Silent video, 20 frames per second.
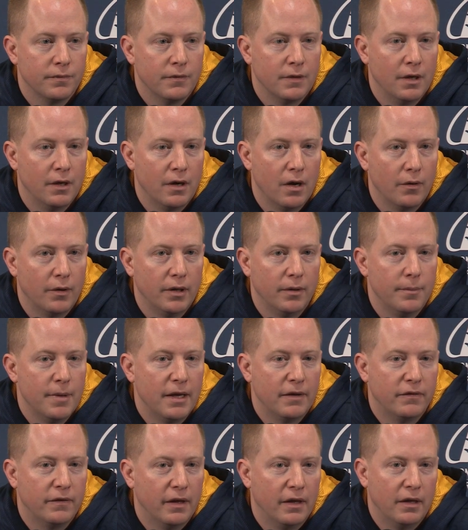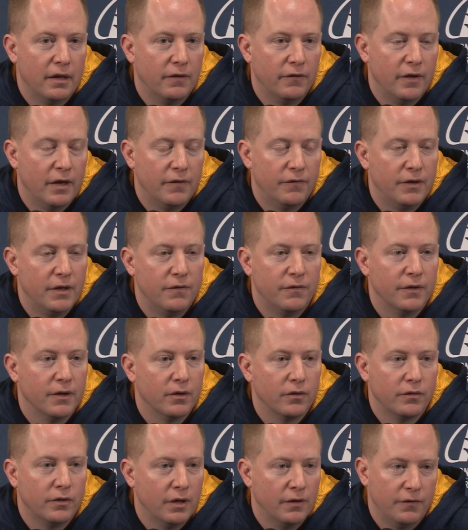You know, he may say, if, if he
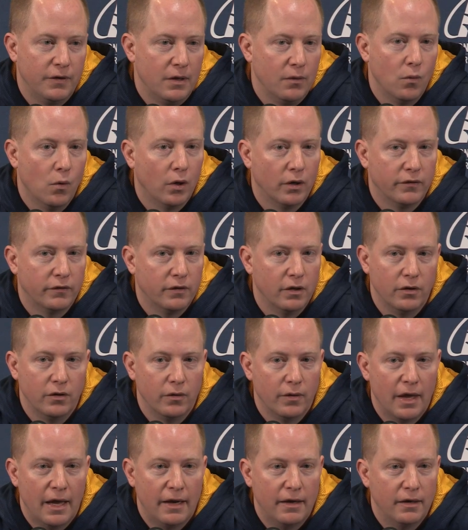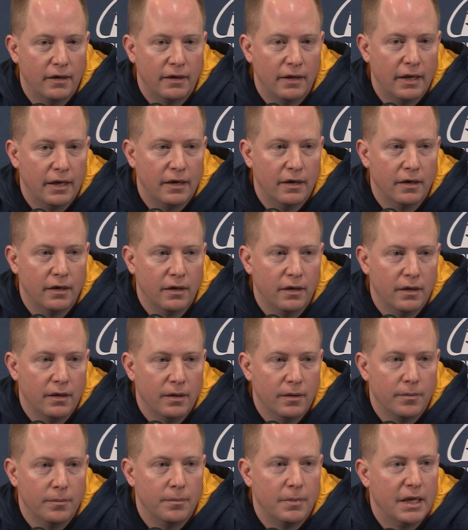feels, if he wants to do that, then
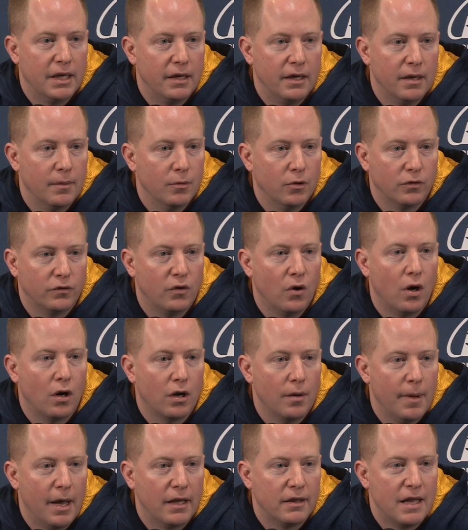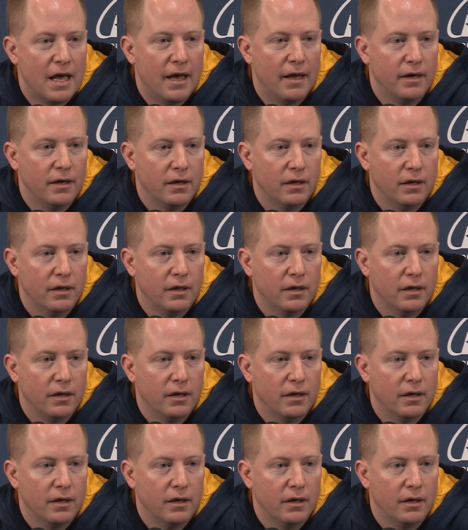me and him will talk about that.